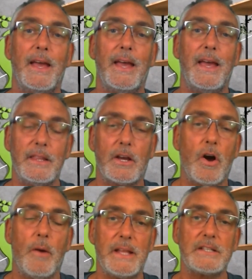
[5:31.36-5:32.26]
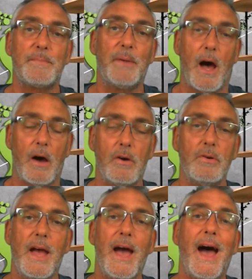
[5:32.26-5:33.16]
in the comments
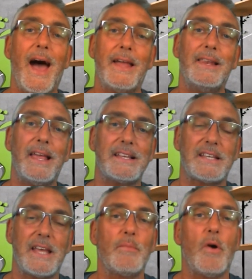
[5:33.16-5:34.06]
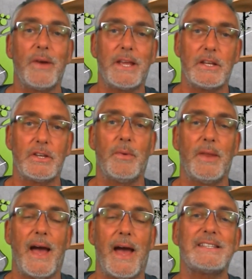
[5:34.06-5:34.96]
below, and let's see what we can do
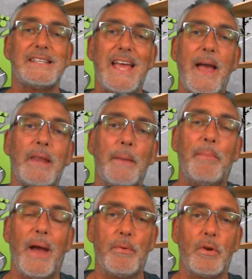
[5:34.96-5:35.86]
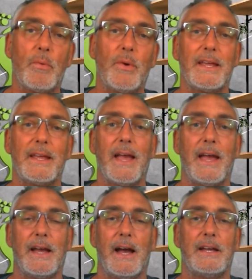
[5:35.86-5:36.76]
with that. See how many people that we can get
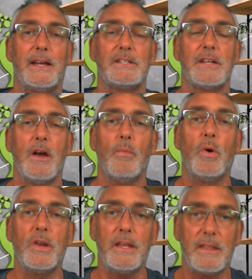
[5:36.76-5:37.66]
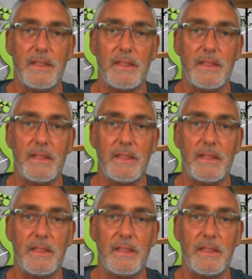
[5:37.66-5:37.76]
engaged. What do you